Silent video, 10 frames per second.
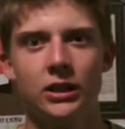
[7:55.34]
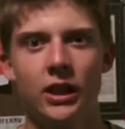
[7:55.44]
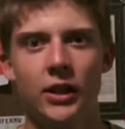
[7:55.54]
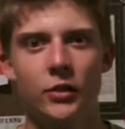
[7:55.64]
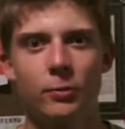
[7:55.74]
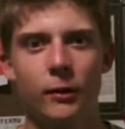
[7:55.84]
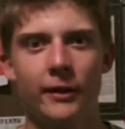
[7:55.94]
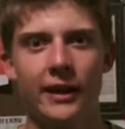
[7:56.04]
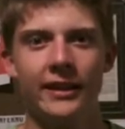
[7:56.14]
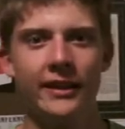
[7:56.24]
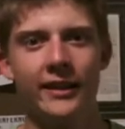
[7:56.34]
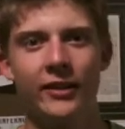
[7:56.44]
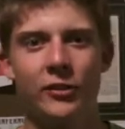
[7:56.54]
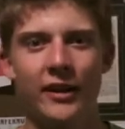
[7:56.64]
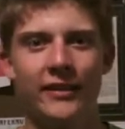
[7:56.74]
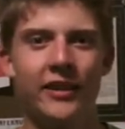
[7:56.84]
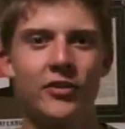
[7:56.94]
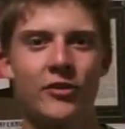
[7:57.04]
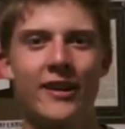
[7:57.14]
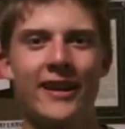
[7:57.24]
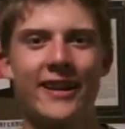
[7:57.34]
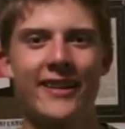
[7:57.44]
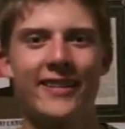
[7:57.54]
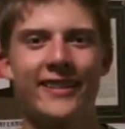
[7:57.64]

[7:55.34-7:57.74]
I should probably edit in the transition right here.